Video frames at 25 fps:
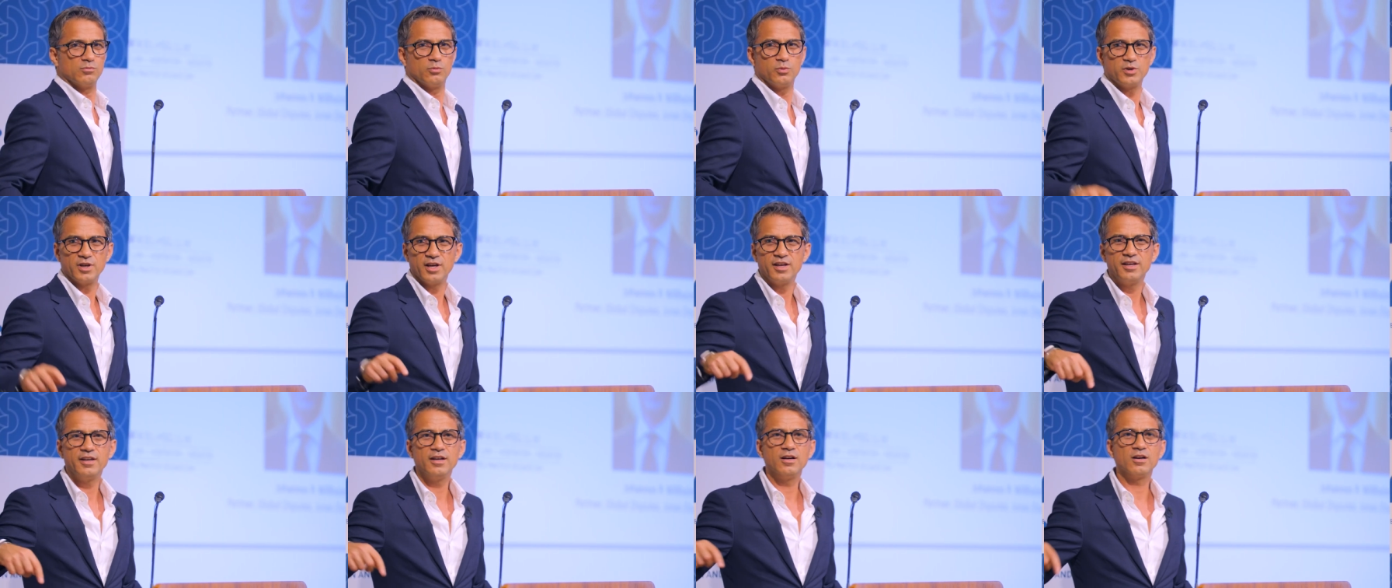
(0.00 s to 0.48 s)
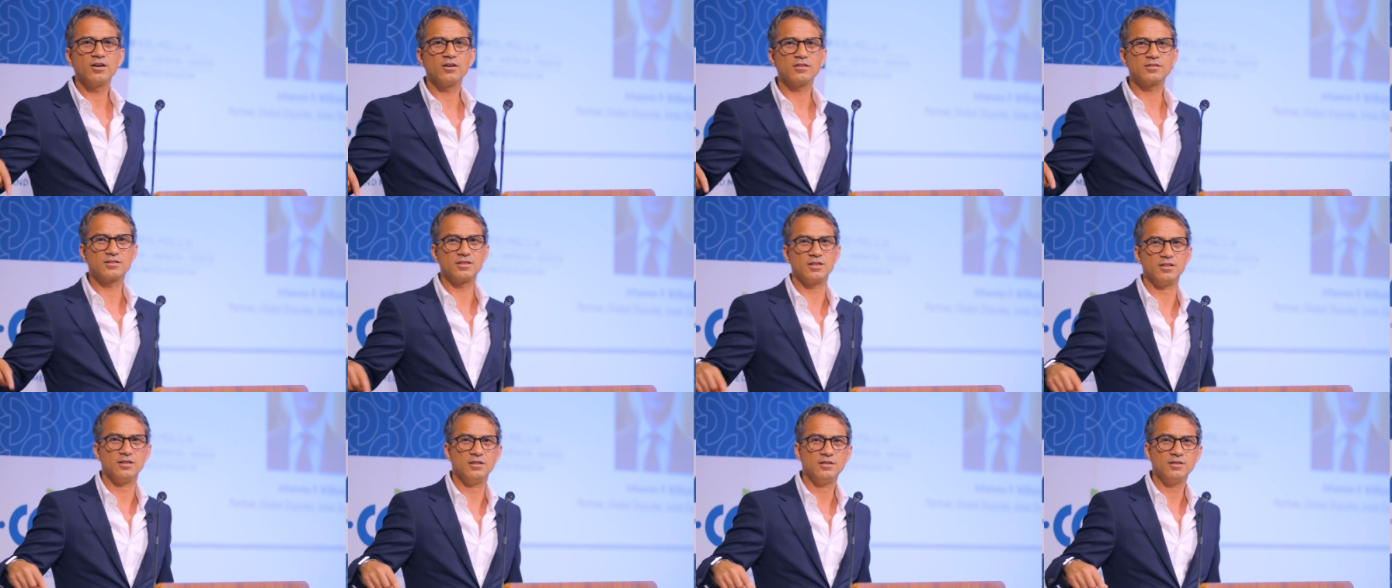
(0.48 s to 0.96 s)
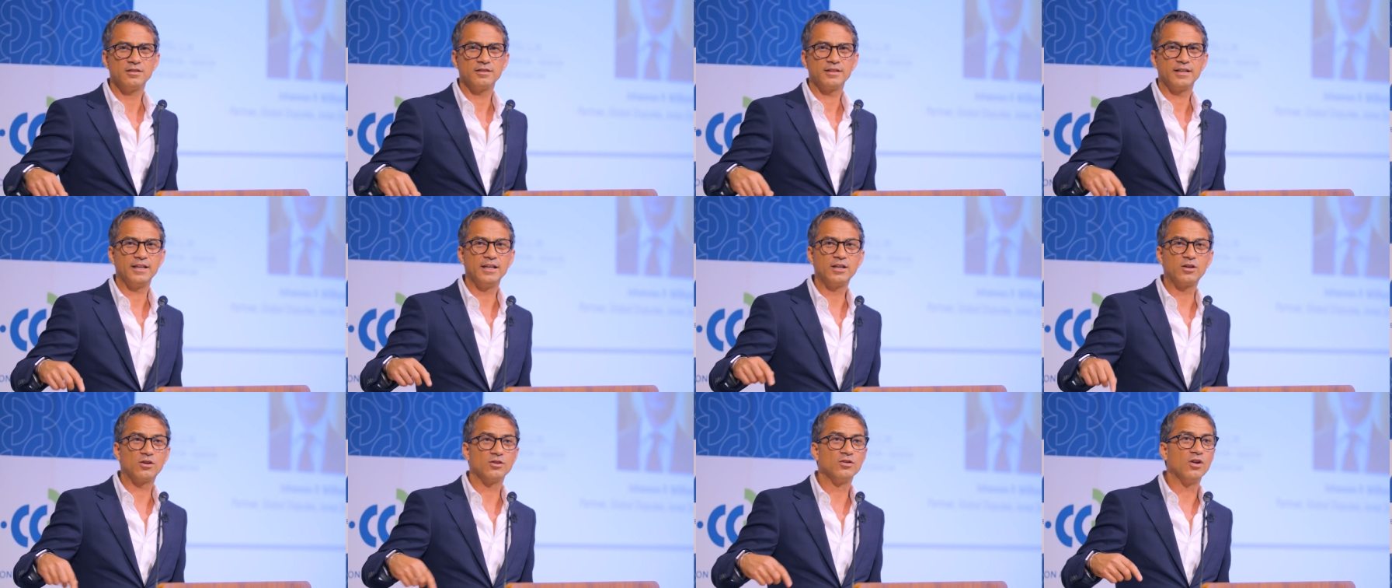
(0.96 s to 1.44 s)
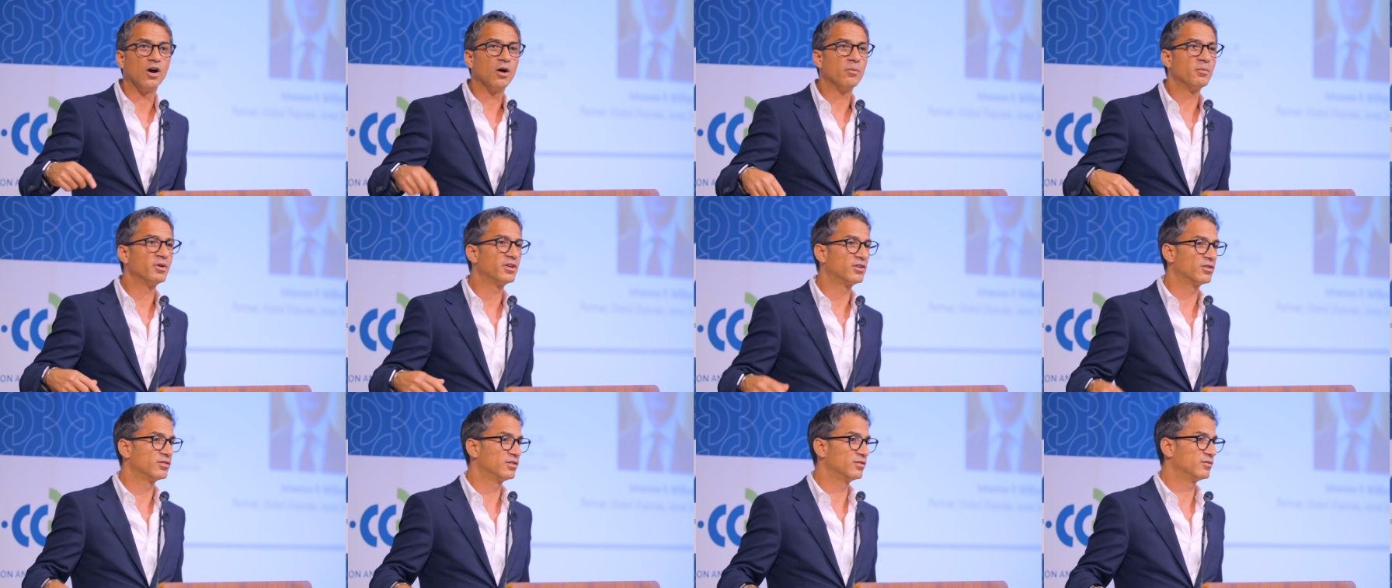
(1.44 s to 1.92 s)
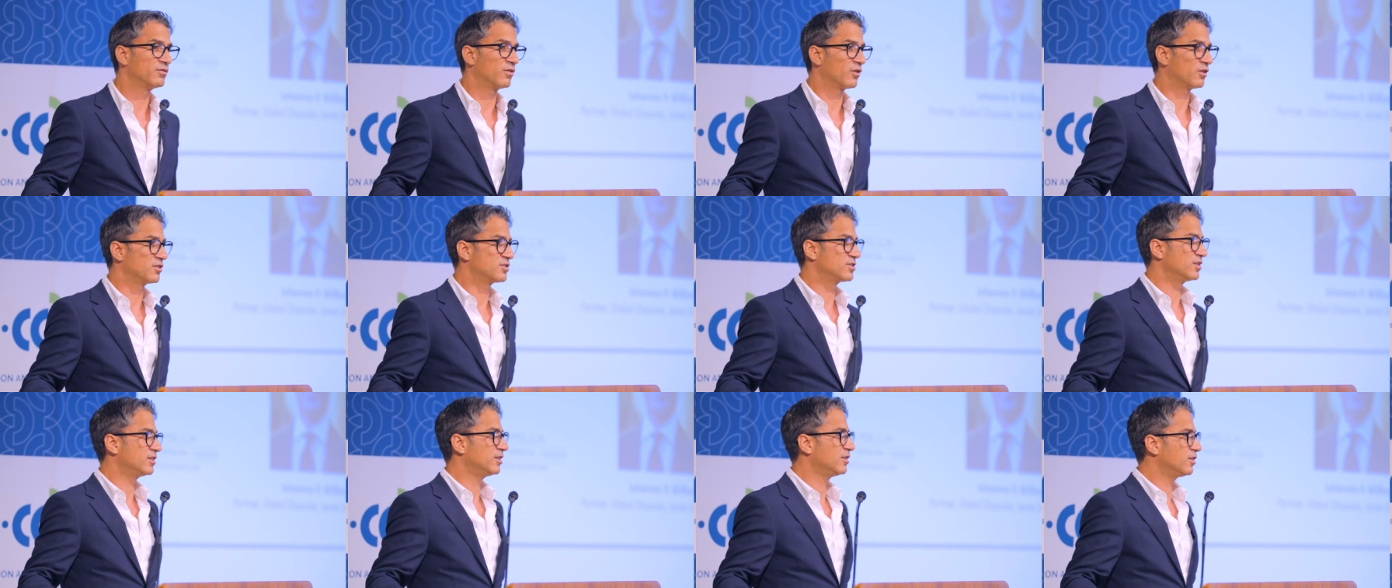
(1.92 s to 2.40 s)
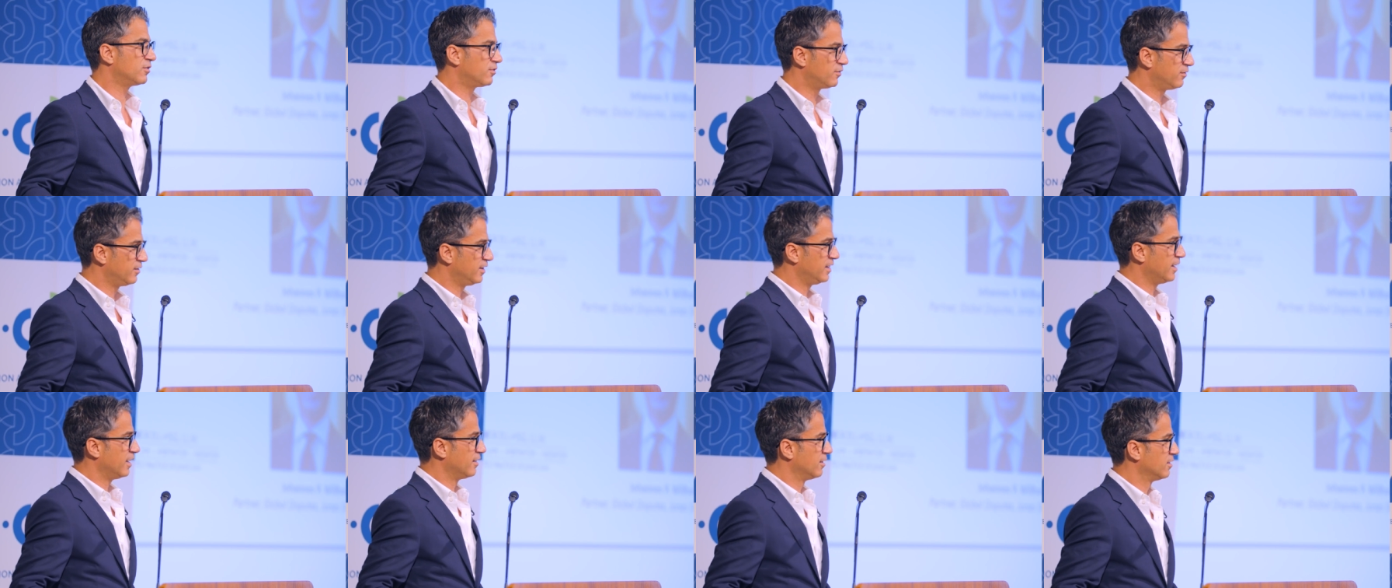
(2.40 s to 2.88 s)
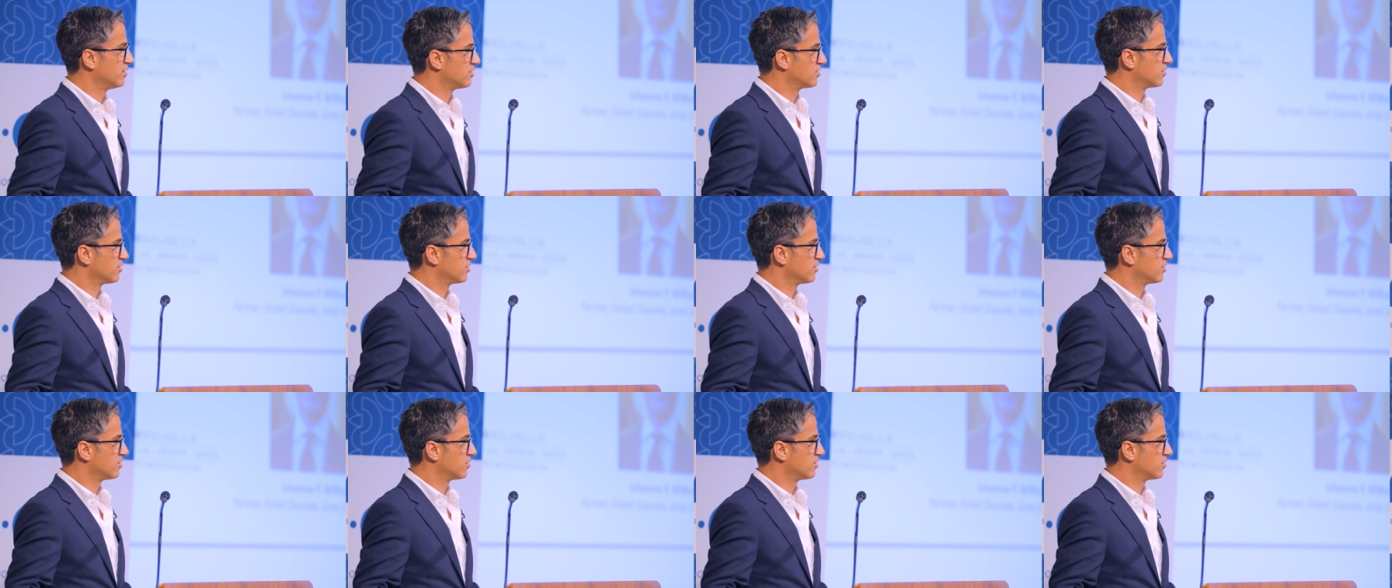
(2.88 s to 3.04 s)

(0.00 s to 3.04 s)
We are here at the Economic University of Vienna,